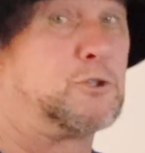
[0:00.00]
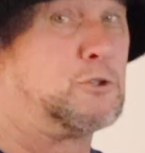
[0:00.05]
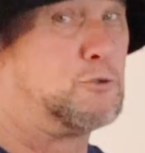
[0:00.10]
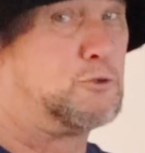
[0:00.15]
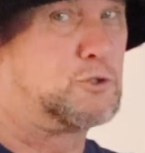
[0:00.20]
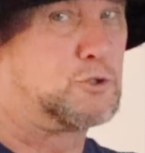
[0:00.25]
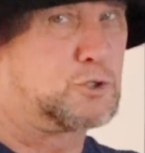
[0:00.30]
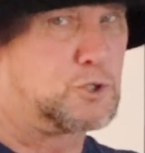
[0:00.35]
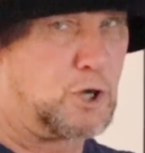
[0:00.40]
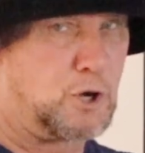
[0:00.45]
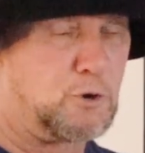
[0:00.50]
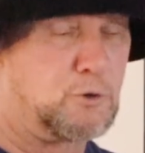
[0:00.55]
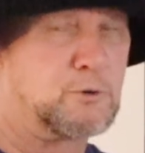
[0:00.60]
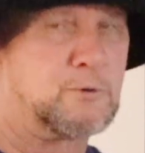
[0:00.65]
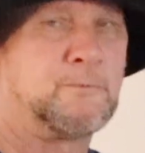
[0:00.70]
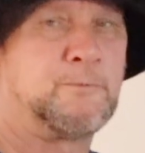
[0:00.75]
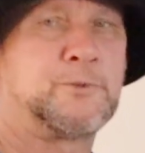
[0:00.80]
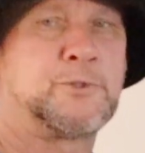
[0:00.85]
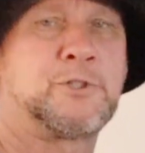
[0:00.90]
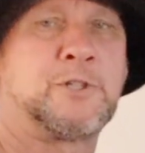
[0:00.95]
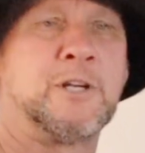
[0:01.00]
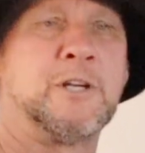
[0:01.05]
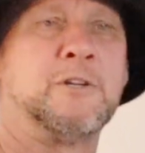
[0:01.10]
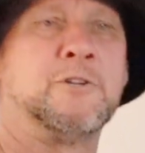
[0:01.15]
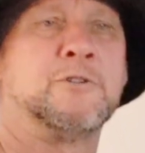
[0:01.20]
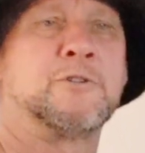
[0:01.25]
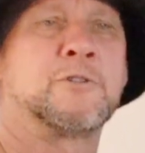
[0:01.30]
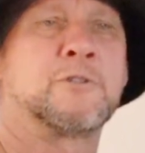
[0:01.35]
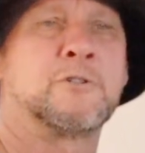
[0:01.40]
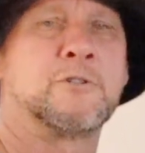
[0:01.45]
You don't
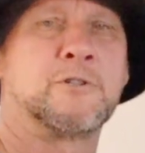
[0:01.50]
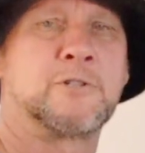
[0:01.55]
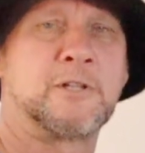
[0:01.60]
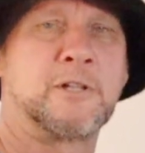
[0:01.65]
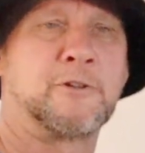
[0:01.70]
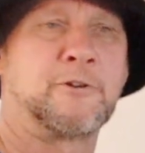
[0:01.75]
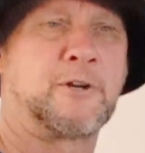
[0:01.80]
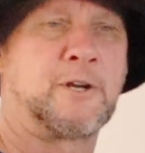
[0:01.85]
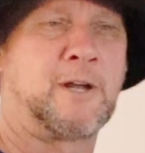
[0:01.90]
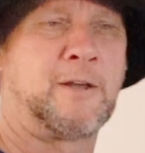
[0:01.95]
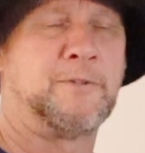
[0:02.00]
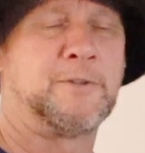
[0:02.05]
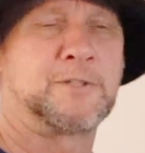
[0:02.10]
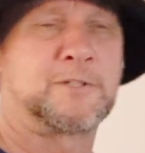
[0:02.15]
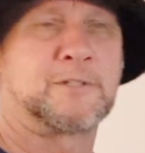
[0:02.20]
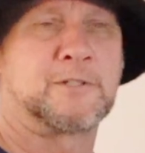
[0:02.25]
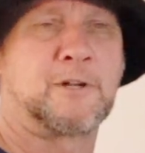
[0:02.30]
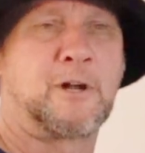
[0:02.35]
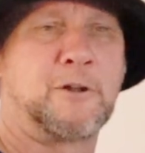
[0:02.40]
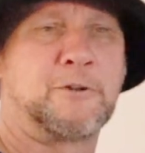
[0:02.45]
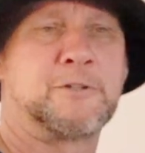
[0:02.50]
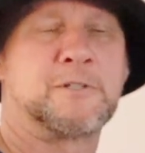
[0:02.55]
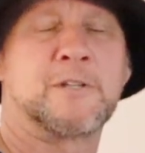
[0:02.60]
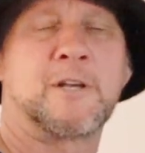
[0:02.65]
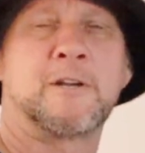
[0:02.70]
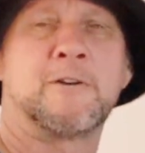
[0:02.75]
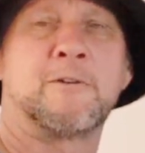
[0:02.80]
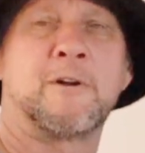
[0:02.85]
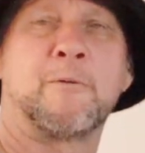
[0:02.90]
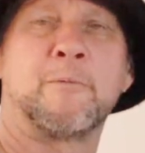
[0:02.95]
change your cylinder head. This is all
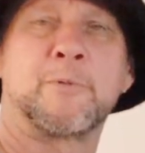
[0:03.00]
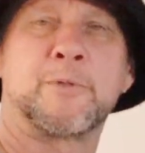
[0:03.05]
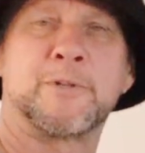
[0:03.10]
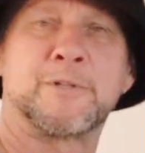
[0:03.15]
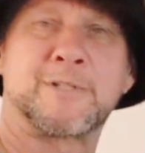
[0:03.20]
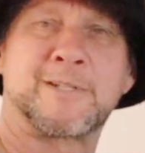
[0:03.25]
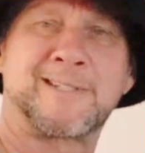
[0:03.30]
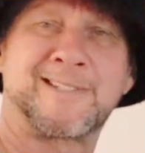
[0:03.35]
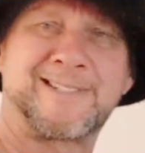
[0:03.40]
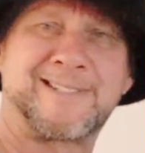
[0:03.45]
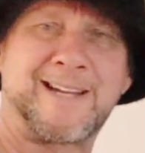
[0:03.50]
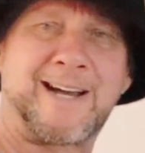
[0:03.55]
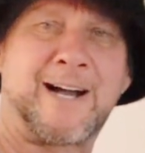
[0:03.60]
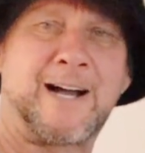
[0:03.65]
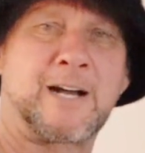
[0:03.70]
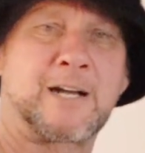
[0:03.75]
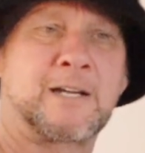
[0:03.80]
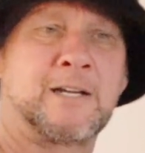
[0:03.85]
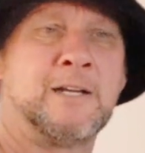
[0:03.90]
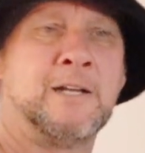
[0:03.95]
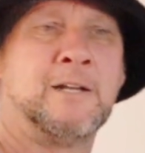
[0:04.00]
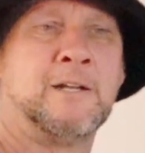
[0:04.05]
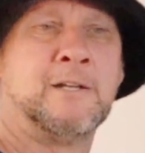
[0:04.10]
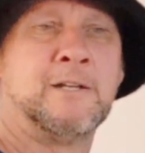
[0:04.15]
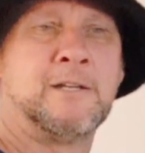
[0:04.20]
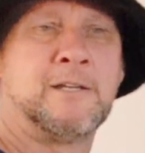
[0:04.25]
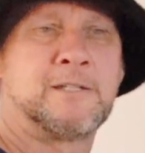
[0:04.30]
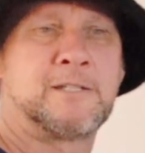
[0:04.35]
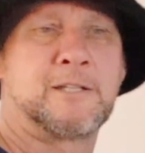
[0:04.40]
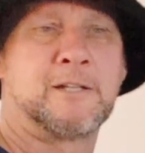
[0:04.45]
designed around with the stock
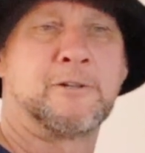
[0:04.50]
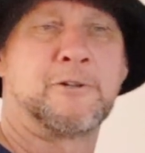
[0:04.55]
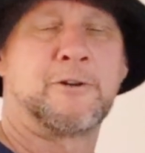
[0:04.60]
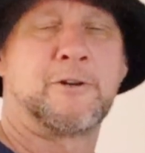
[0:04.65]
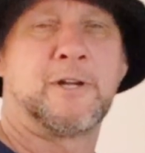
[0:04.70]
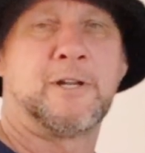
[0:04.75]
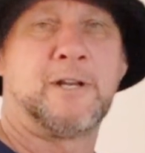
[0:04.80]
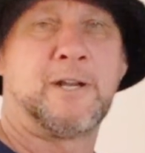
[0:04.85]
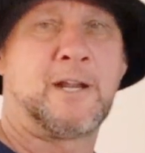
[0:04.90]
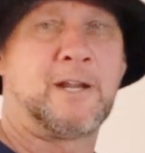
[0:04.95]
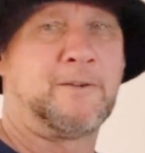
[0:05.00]
cylinder head.